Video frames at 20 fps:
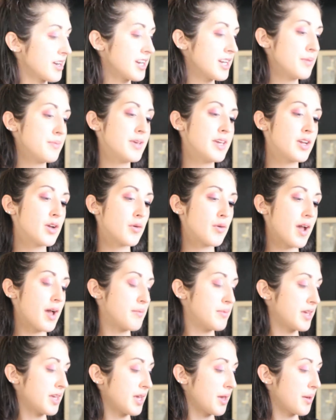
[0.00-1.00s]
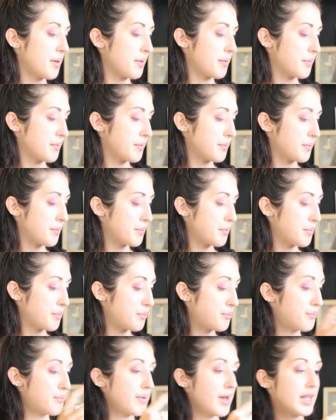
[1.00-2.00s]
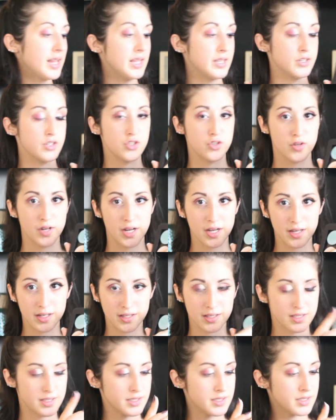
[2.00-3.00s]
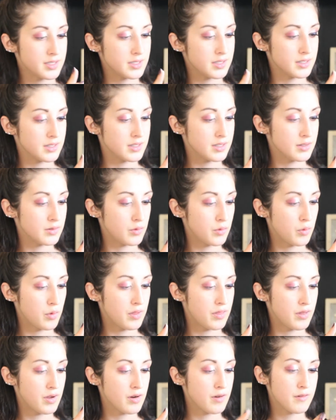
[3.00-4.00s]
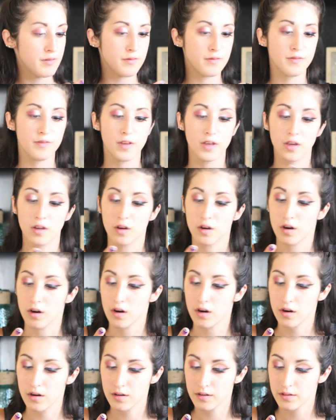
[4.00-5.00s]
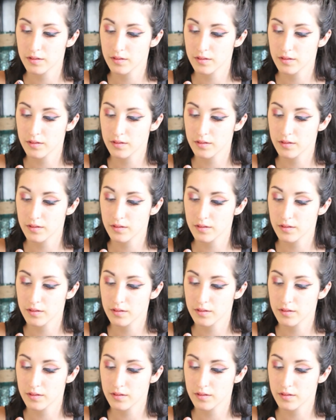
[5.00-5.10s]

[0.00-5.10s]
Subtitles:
going to be grabbing Bellatrix with our finger.